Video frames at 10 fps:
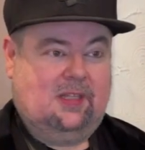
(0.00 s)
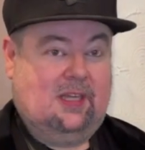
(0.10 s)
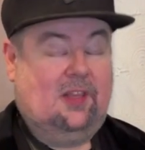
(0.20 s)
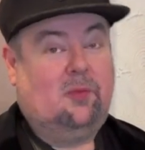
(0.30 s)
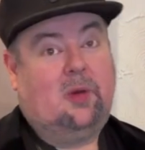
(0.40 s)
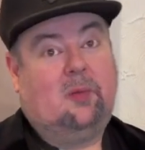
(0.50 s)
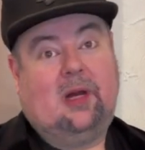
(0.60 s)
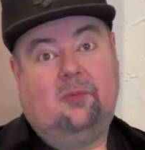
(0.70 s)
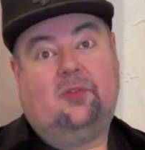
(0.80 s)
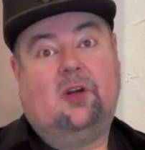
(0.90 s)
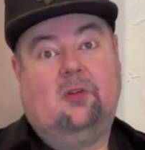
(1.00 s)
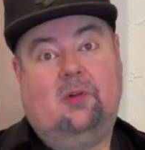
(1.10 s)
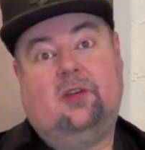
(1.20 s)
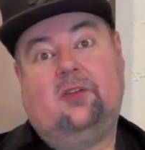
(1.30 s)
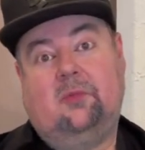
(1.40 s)
like that. And then my mom started
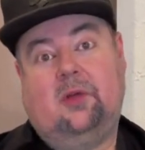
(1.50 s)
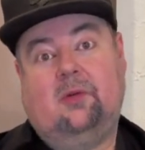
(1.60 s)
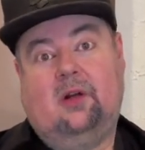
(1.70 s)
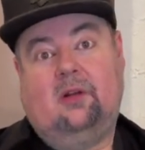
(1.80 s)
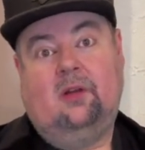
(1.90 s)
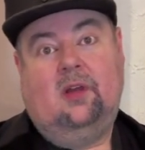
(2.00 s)
renting me one.